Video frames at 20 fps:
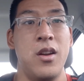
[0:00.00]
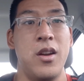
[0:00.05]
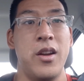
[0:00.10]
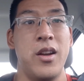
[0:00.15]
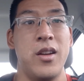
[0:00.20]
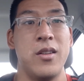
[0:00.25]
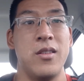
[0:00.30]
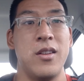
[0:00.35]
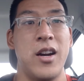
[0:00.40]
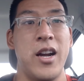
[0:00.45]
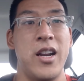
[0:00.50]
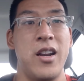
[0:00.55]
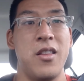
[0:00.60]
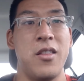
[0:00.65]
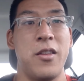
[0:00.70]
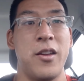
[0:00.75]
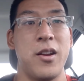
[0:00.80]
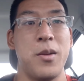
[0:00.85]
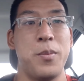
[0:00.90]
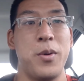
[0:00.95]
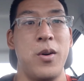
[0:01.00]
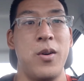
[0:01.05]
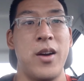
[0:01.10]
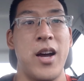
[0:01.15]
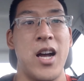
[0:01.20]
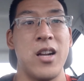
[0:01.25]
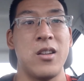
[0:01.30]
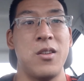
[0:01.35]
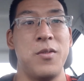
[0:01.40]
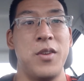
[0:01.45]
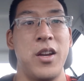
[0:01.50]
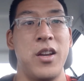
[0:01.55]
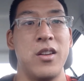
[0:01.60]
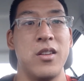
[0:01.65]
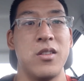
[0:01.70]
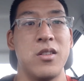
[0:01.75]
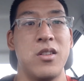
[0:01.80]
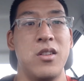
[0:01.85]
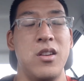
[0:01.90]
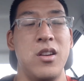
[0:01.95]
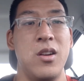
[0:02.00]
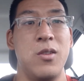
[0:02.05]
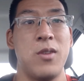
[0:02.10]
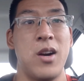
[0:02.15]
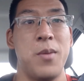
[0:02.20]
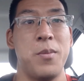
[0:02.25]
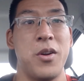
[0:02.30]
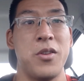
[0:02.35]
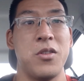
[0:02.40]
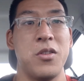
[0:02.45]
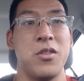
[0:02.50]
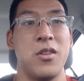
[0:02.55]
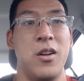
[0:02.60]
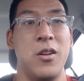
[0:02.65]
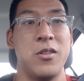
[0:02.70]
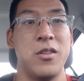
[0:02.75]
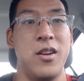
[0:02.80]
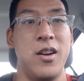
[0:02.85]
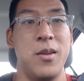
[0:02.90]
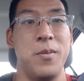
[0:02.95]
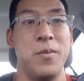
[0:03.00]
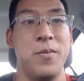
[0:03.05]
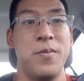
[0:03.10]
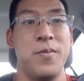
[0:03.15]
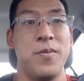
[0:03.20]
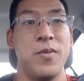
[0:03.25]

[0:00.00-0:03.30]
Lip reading: And I didn't think about activating the right muscles all the time.